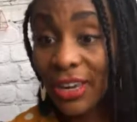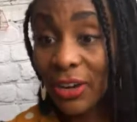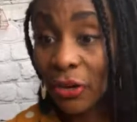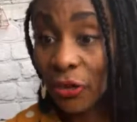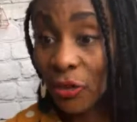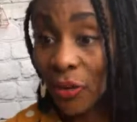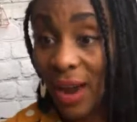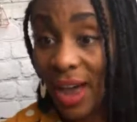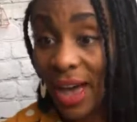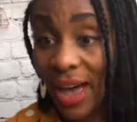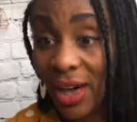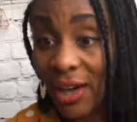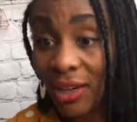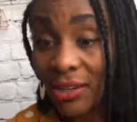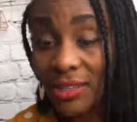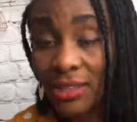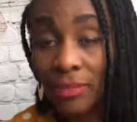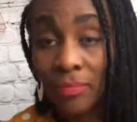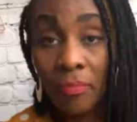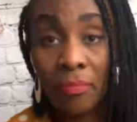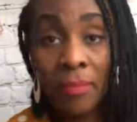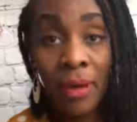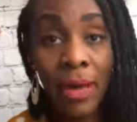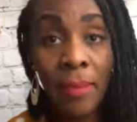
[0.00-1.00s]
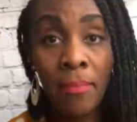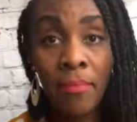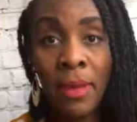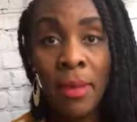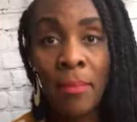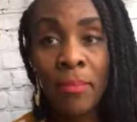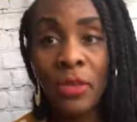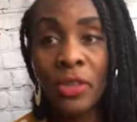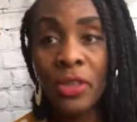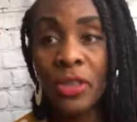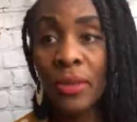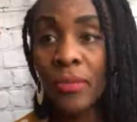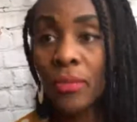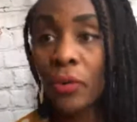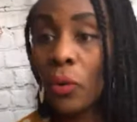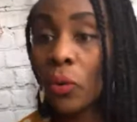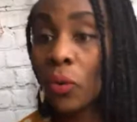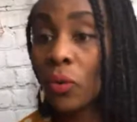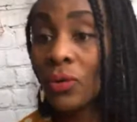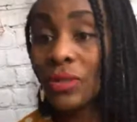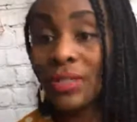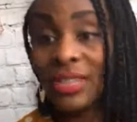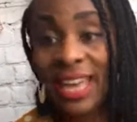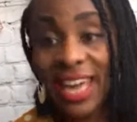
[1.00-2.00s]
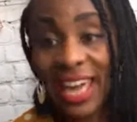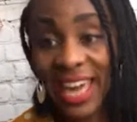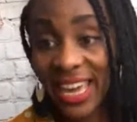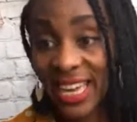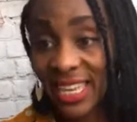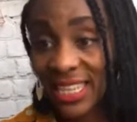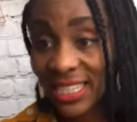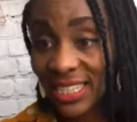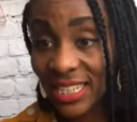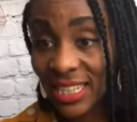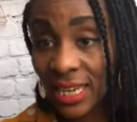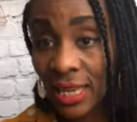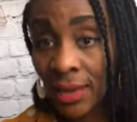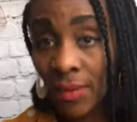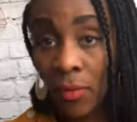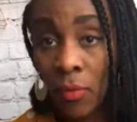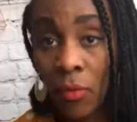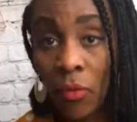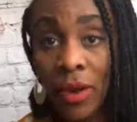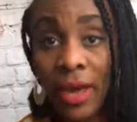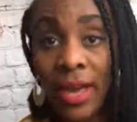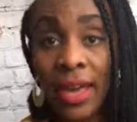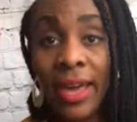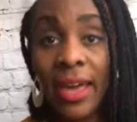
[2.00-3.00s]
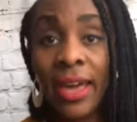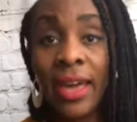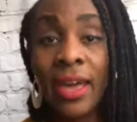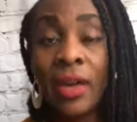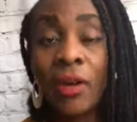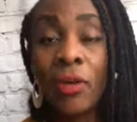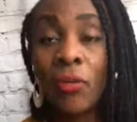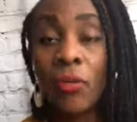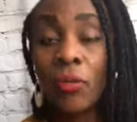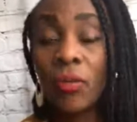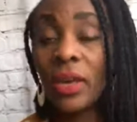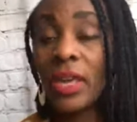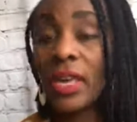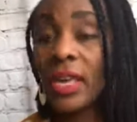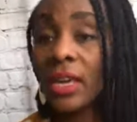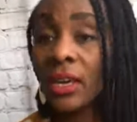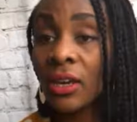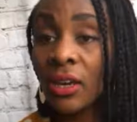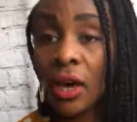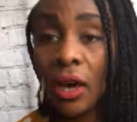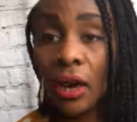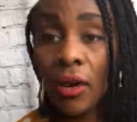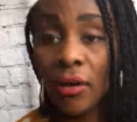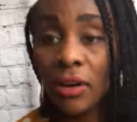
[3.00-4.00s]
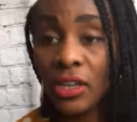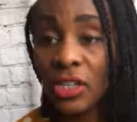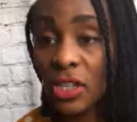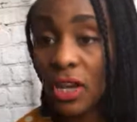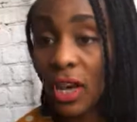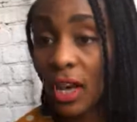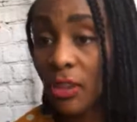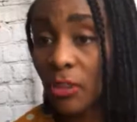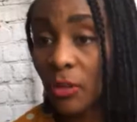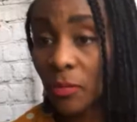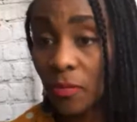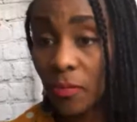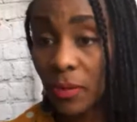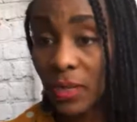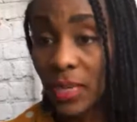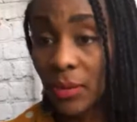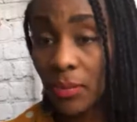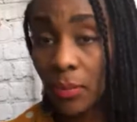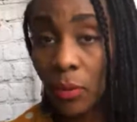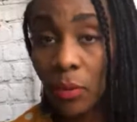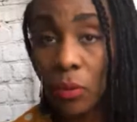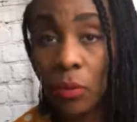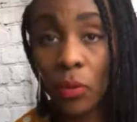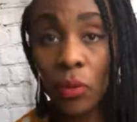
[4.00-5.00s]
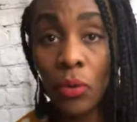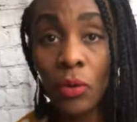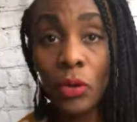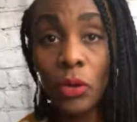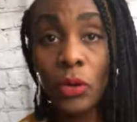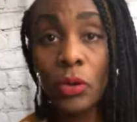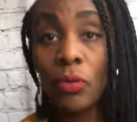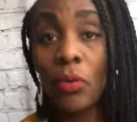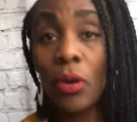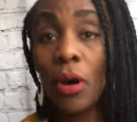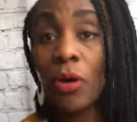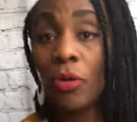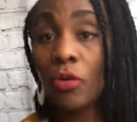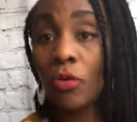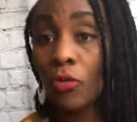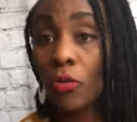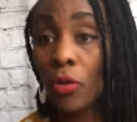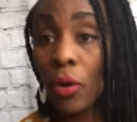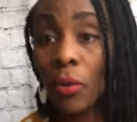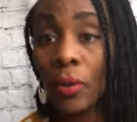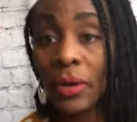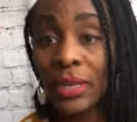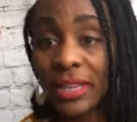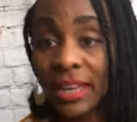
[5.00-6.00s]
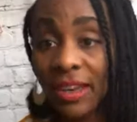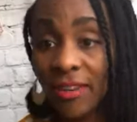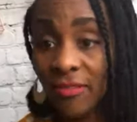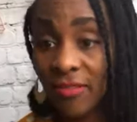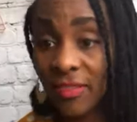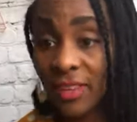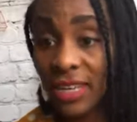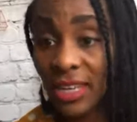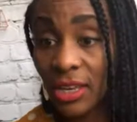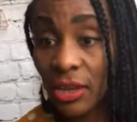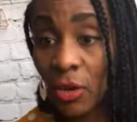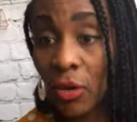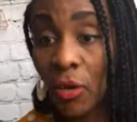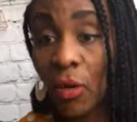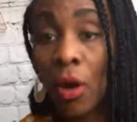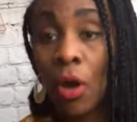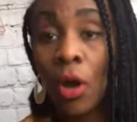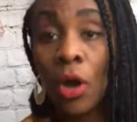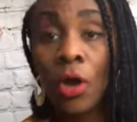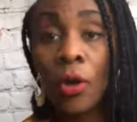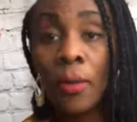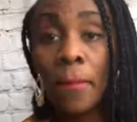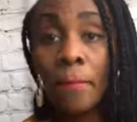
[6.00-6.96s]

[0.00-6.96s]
crowd, my membership called the A Team, where we encourage other people who are growing their video,